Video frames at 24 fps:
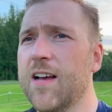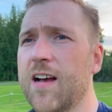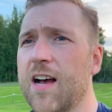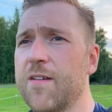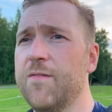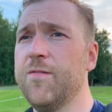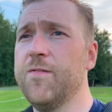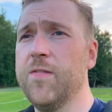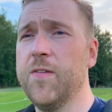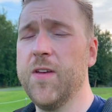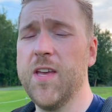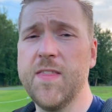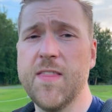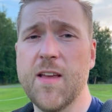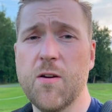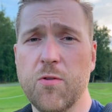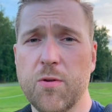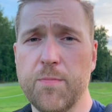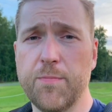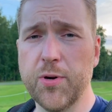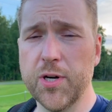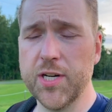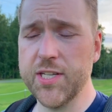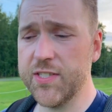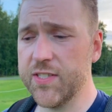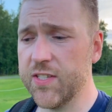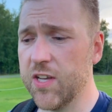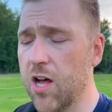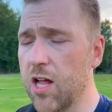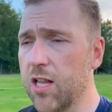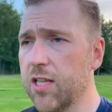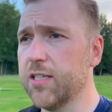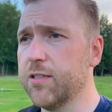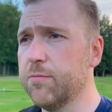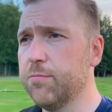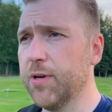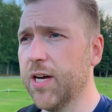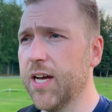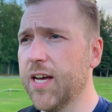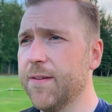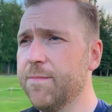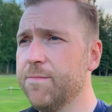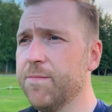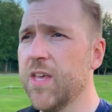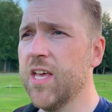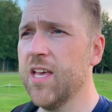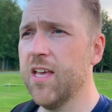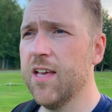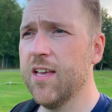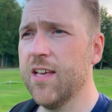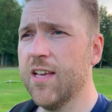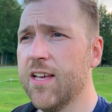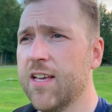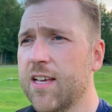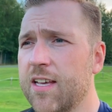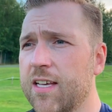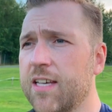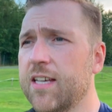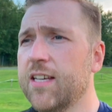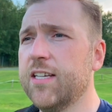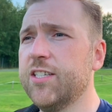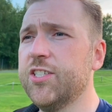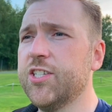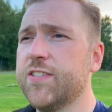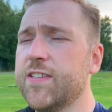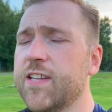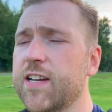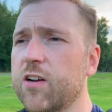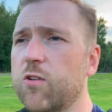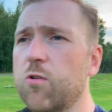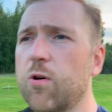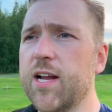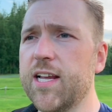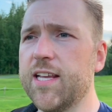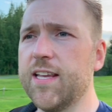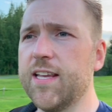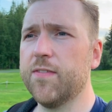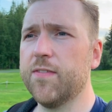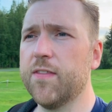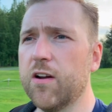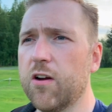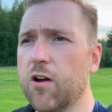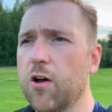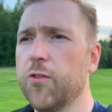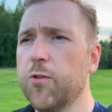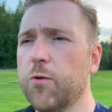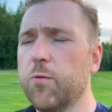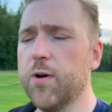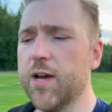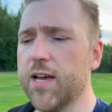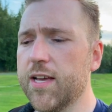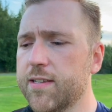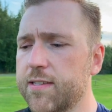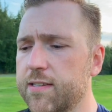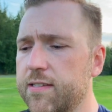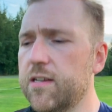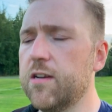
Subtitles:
I hit that one pretty solid, but just didn't quite there all the way.